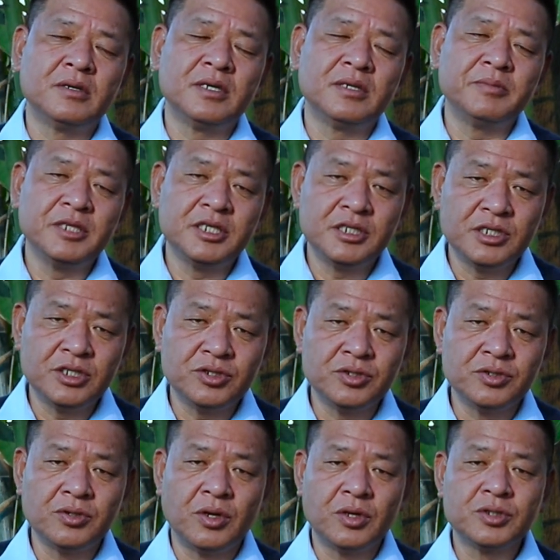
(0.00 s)

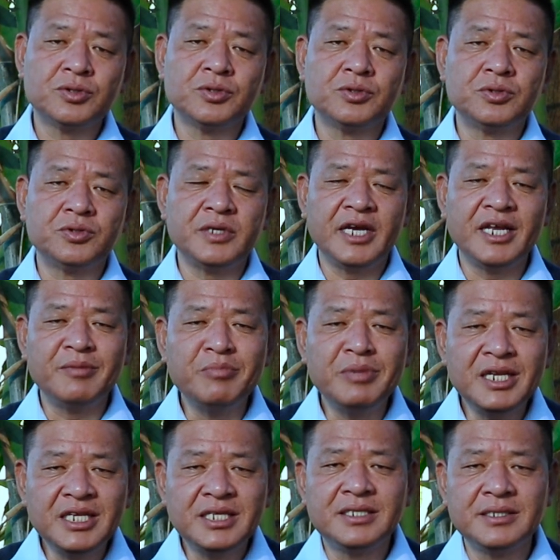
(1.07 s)
administration also to
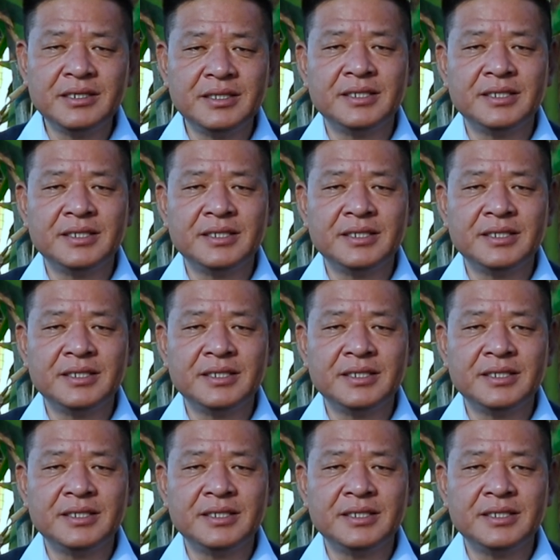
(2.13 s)
administer